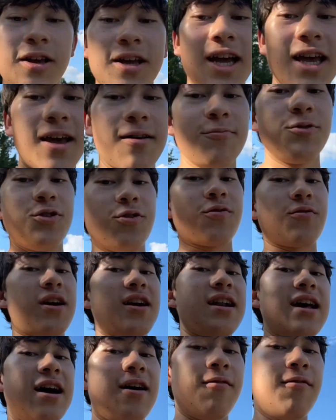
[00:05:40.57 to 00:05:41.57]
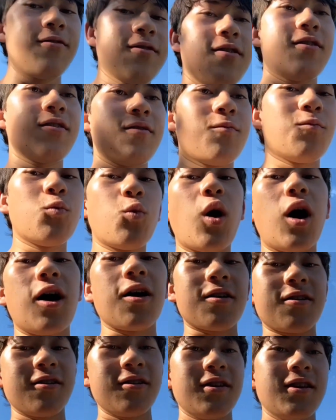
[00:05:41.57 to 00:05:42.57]
I am doing right now.
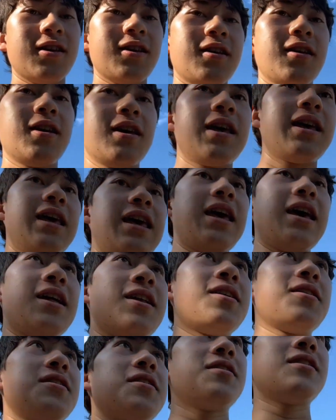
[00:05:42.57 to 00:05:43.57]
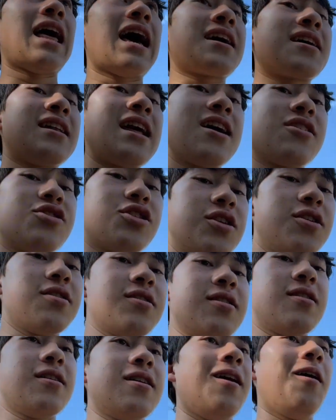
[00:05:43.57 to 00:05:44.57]
Walk. And that can actually
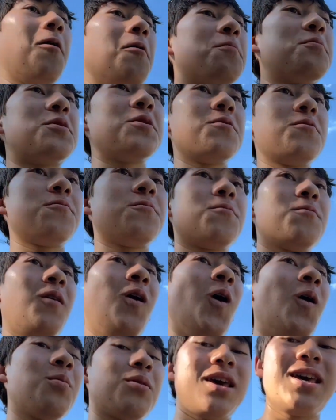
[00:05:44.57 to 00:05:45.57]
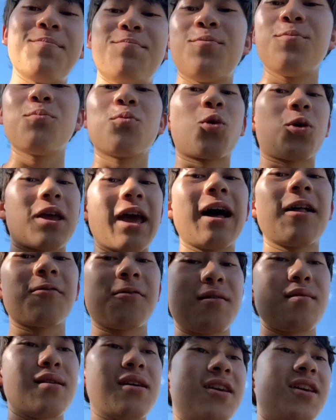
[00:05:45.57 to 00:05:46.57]
help you keep more
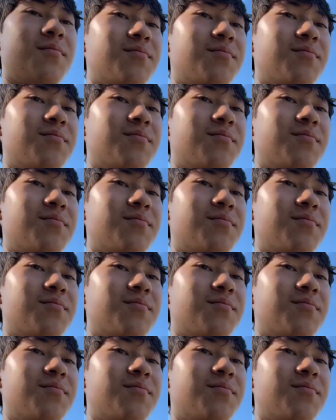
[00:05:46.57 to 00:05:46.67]
calories they can